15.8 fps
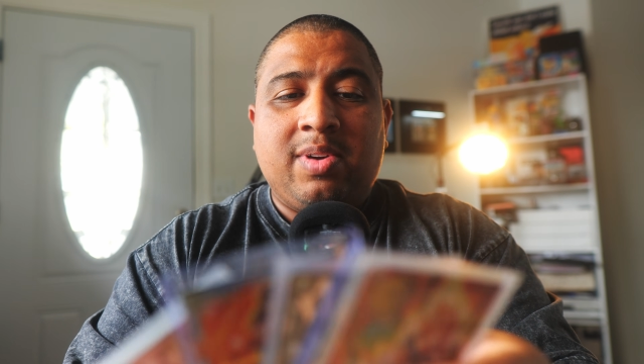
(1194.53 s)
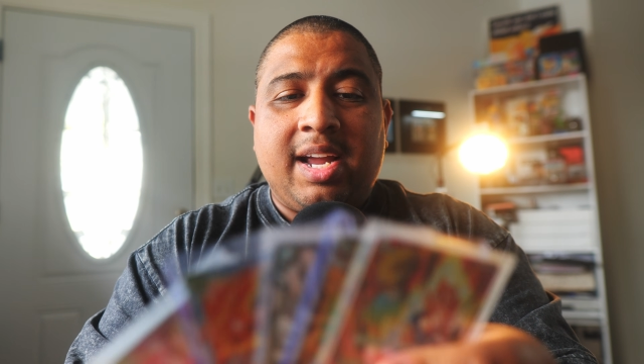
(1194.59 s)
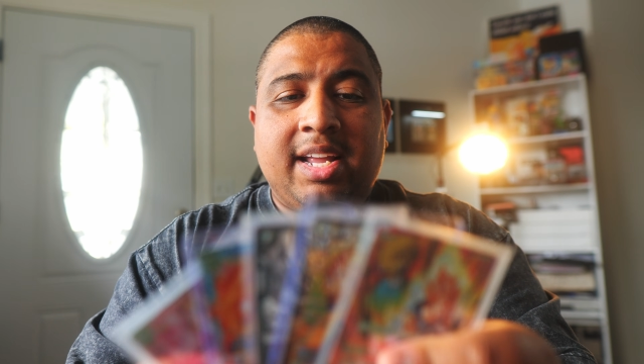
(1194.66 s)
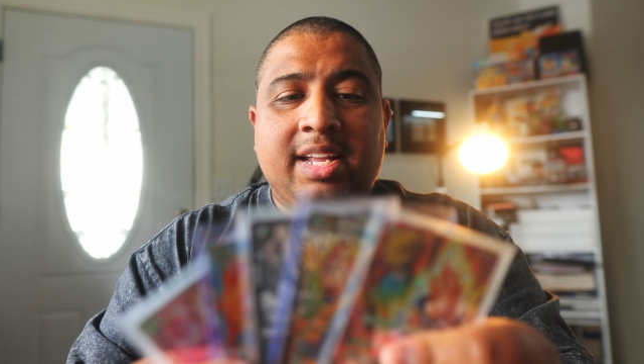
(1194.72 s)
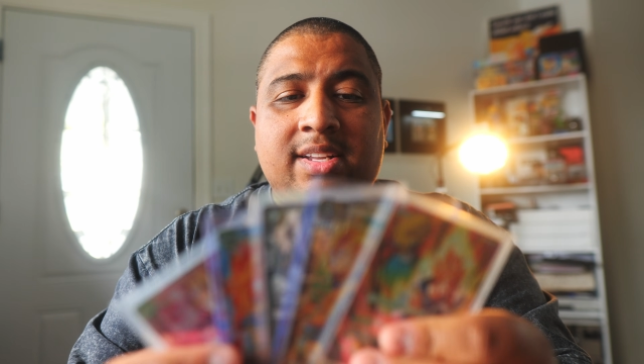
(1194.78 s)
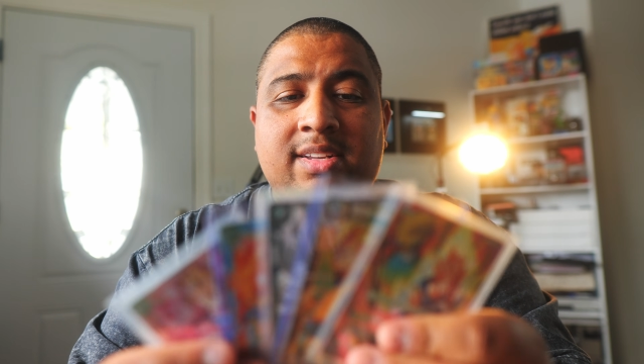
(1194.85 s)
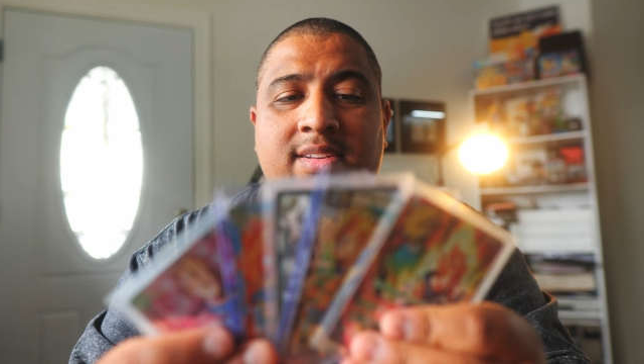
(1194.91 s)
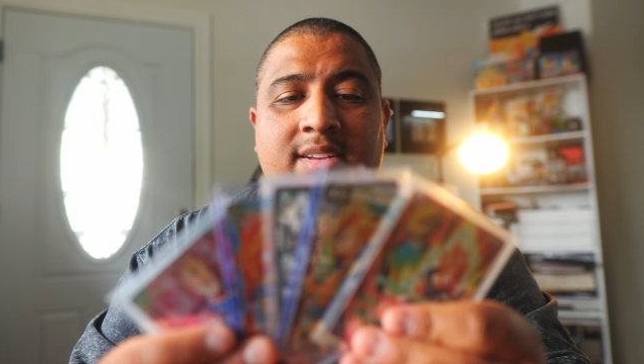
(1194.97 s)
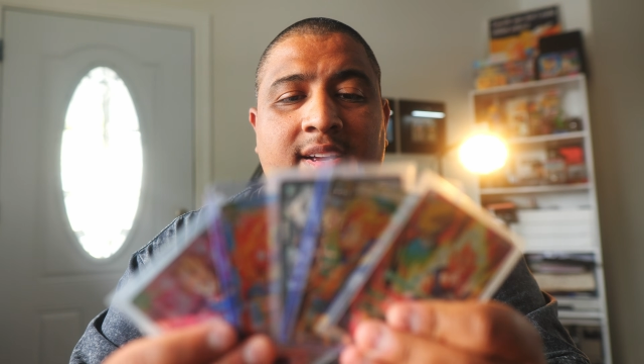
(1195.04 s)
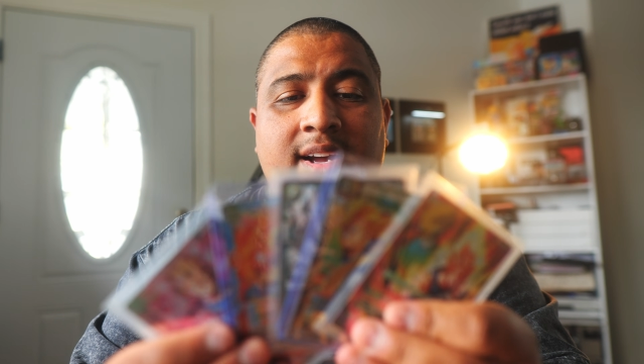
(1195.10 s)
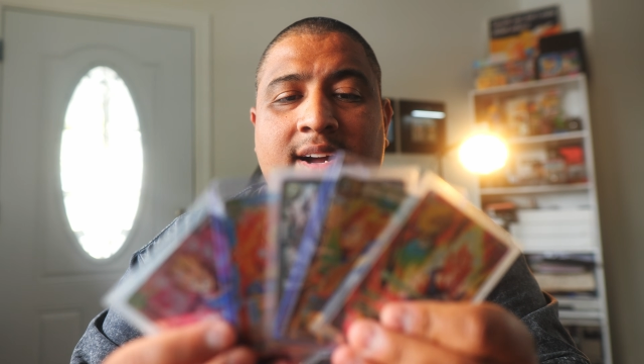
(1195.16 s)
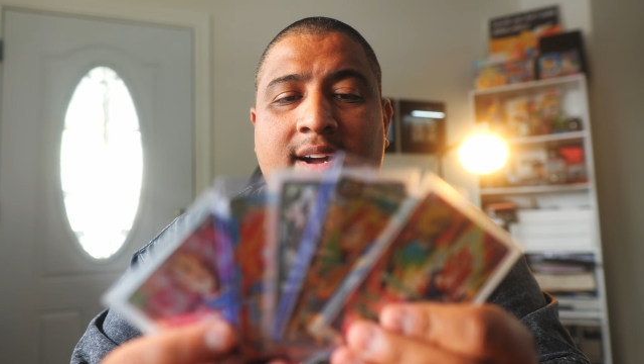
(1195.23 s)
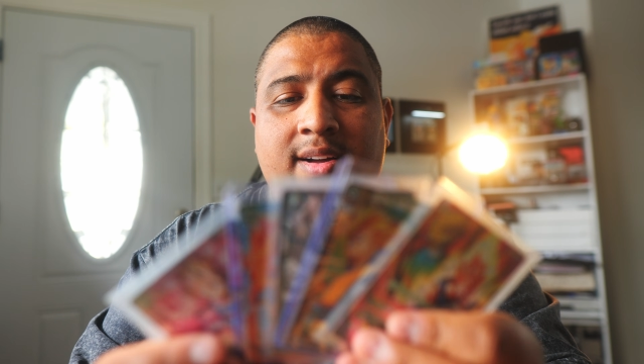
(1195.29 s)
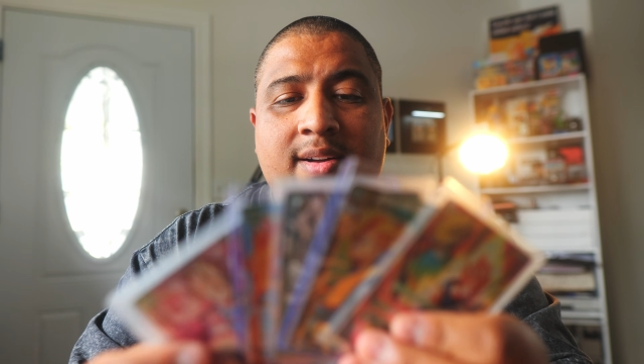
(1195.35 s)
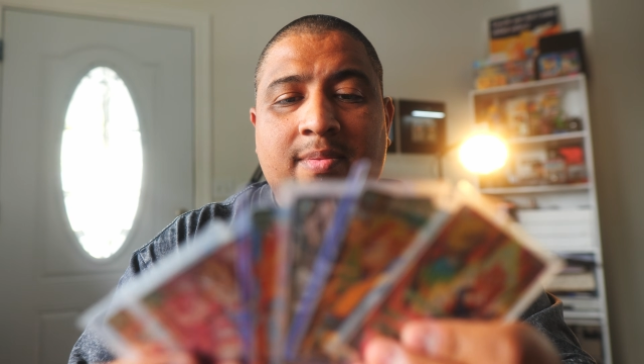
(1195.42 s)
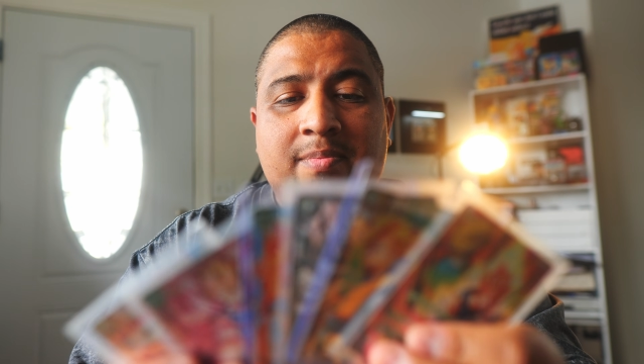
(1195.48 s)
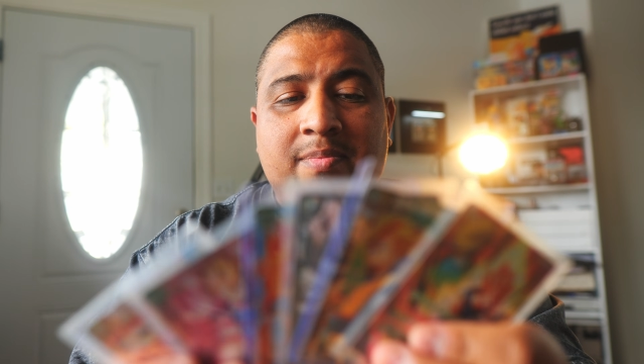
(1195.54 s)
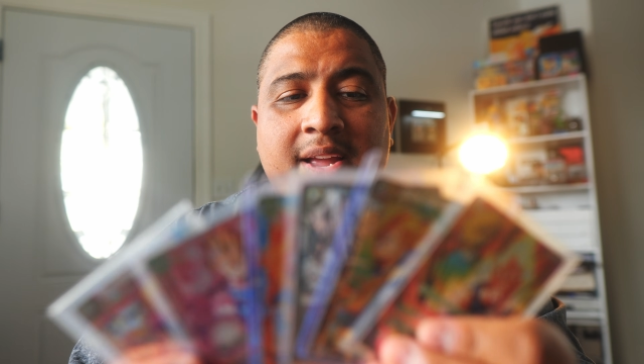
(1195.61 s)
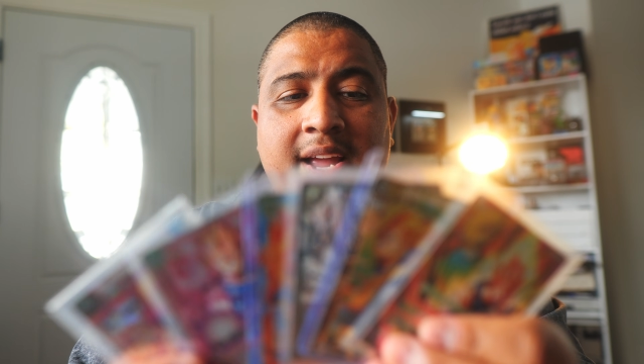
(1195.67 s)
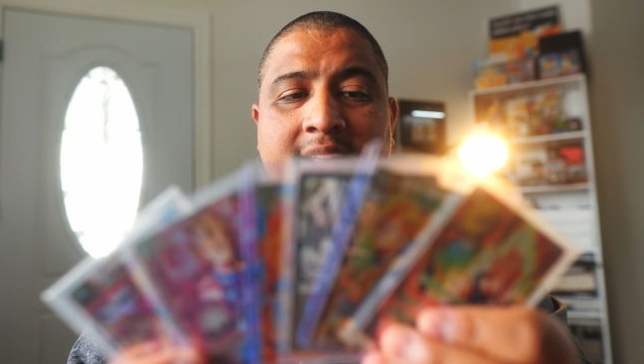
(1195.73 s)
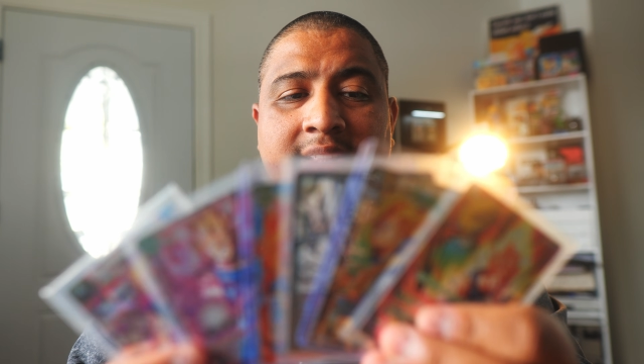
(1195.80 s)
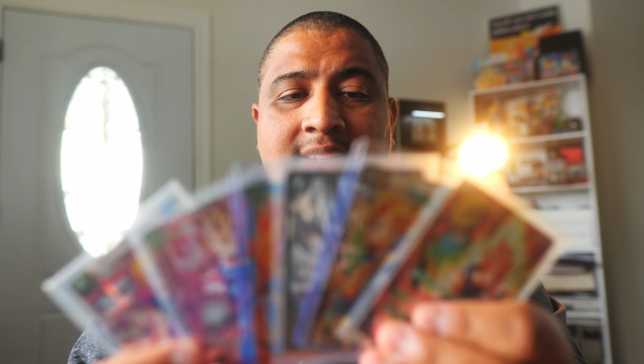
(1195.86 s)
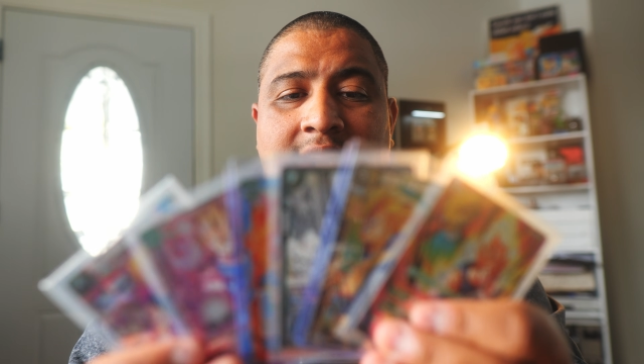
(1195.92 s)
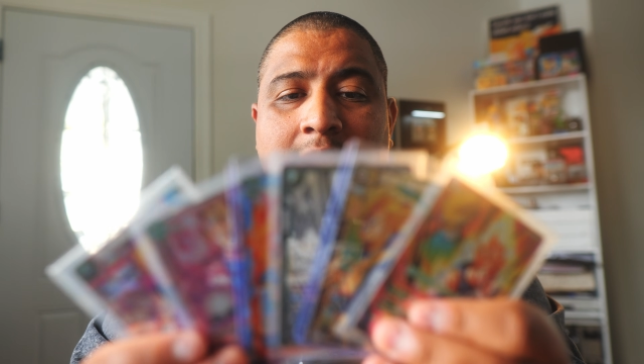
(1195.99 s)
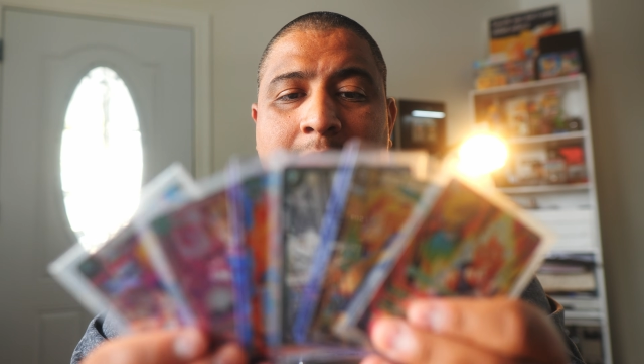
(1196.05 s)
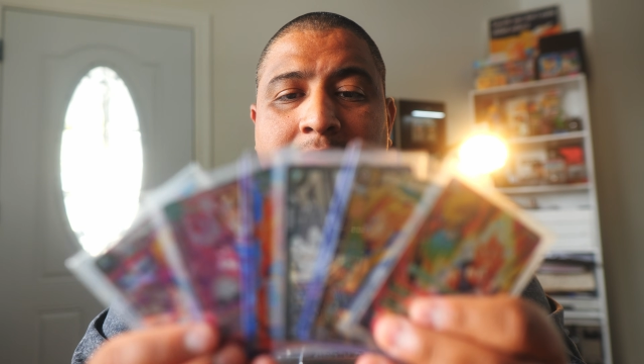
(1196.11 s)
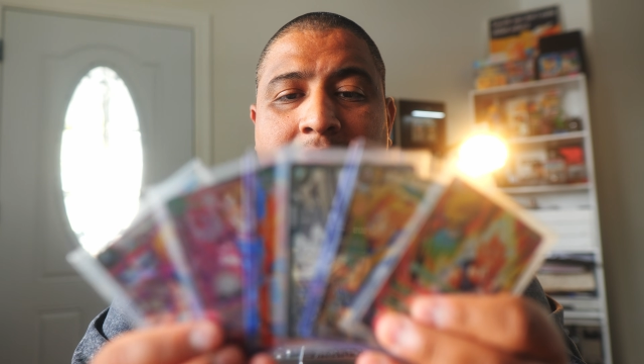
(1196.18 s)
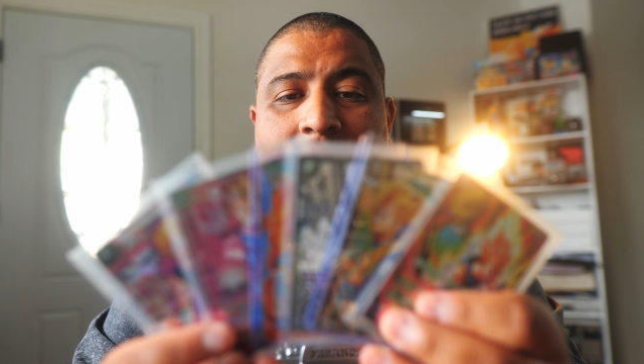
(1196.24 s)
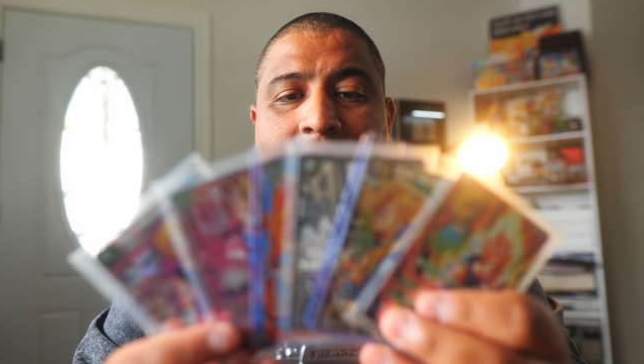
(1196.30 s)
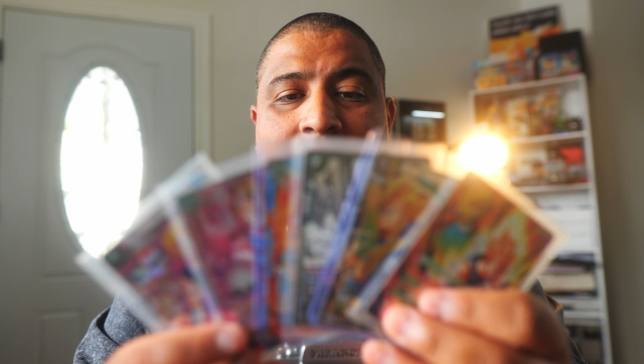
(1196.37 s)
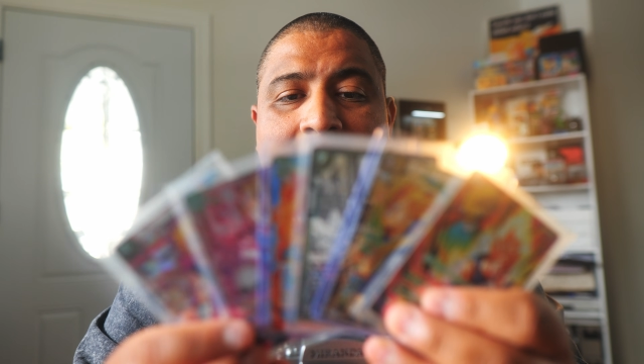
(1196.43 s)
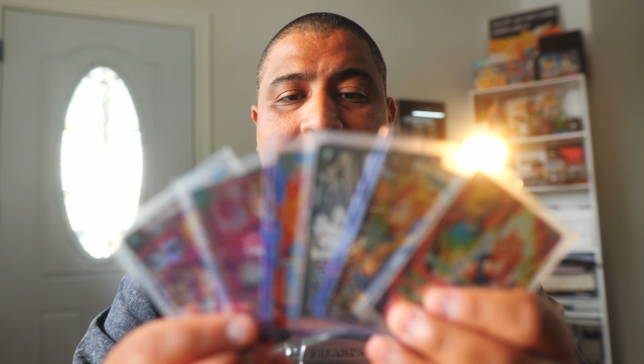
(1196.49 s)
and type
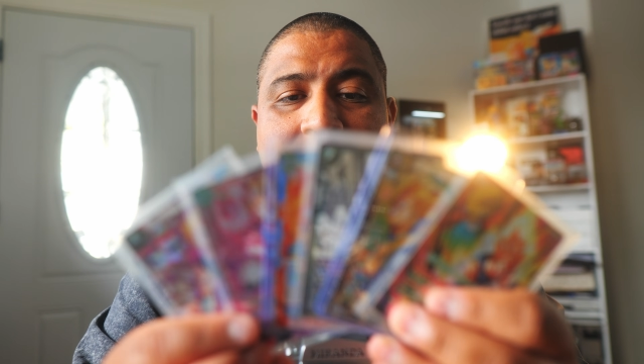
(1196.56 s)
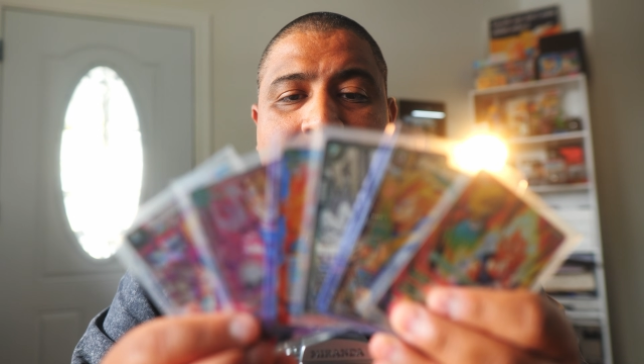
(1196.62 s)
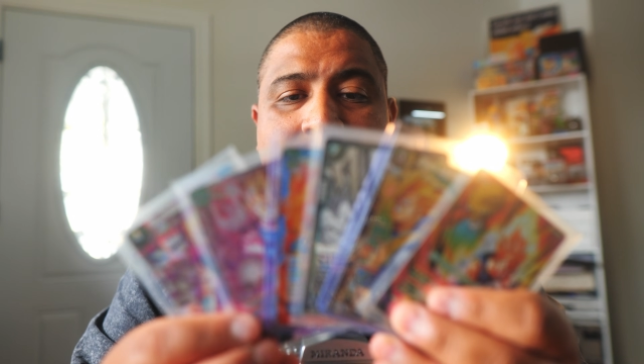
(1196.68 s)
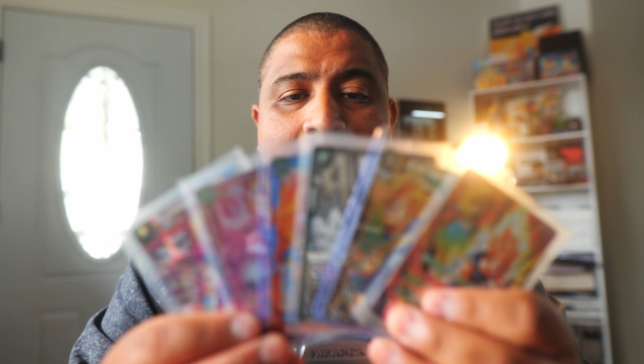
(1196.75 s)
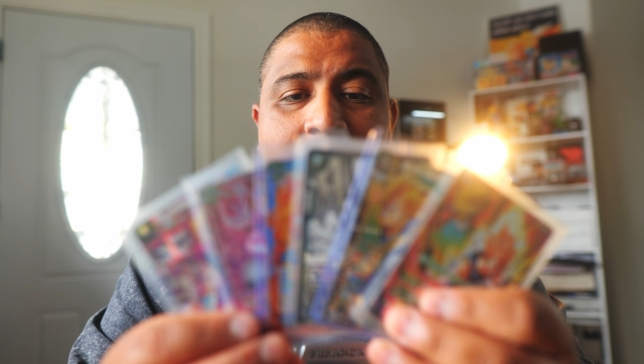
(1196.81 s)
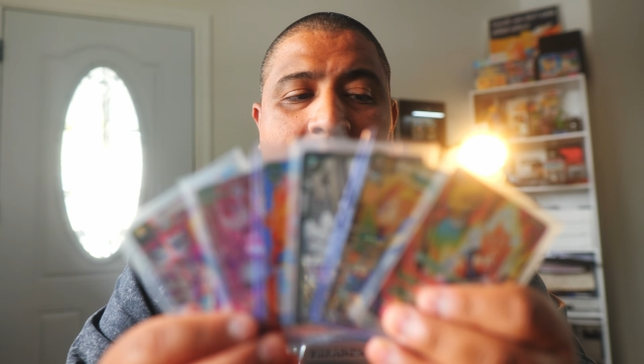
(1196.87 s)
of